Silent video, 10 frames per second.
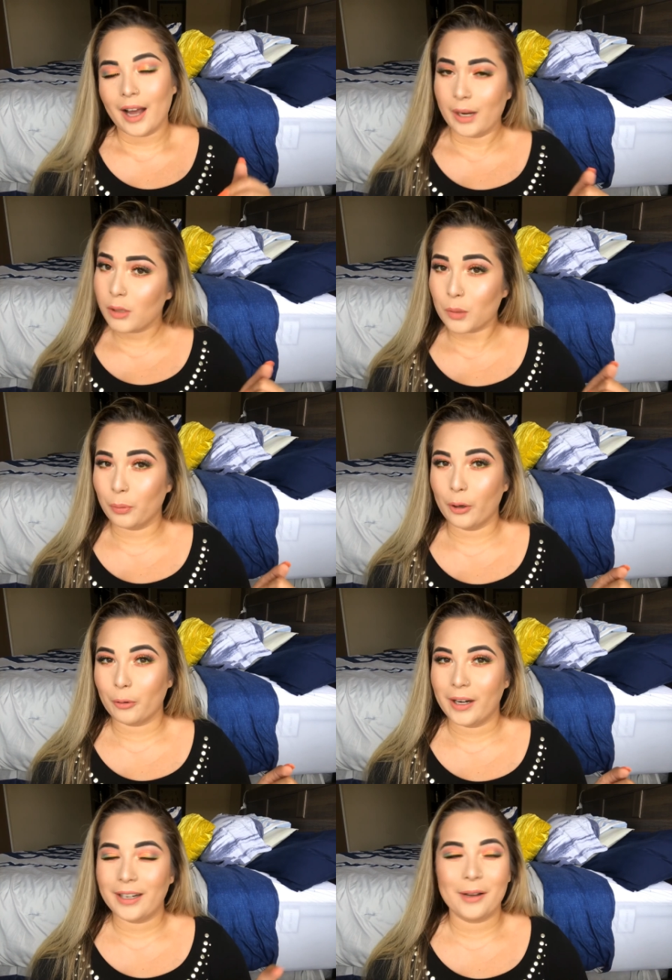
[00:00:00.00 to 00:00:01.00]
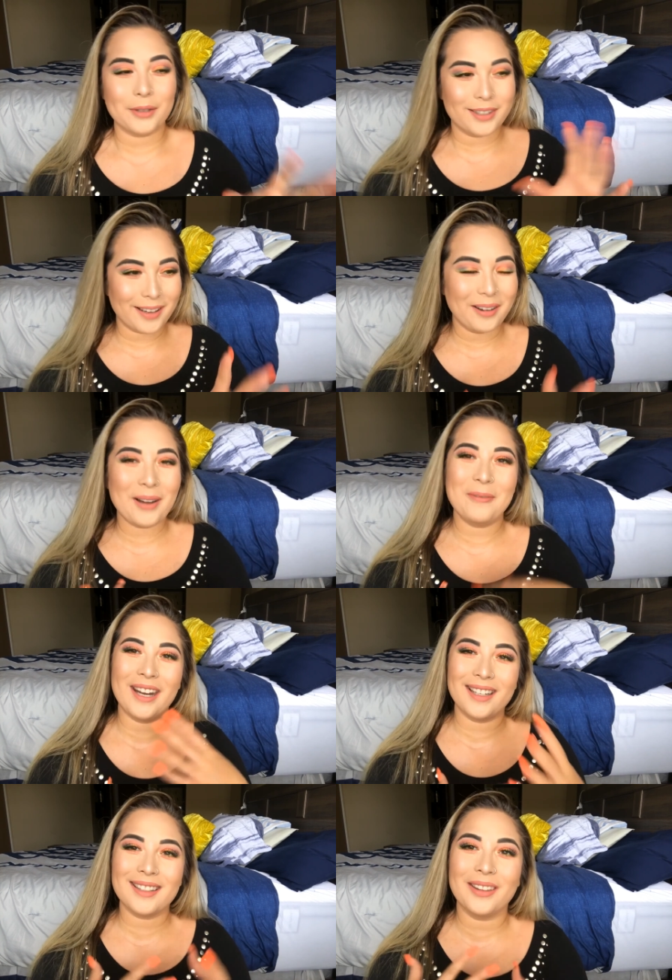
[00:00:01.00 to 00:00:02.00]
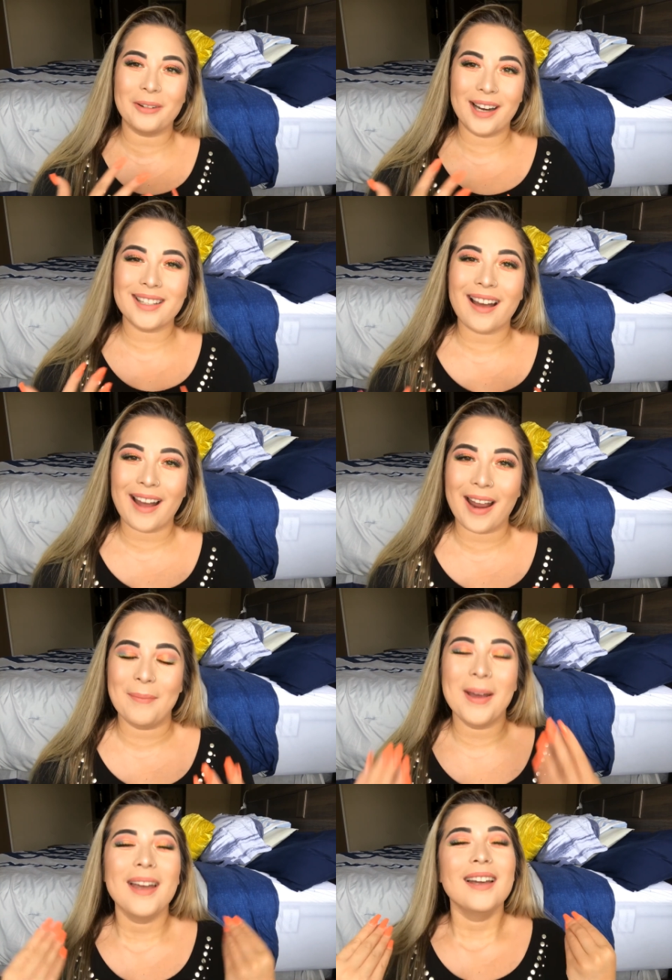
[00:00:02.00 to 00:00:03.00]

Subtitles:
I'm just broke right now, so I'm waiting till the right time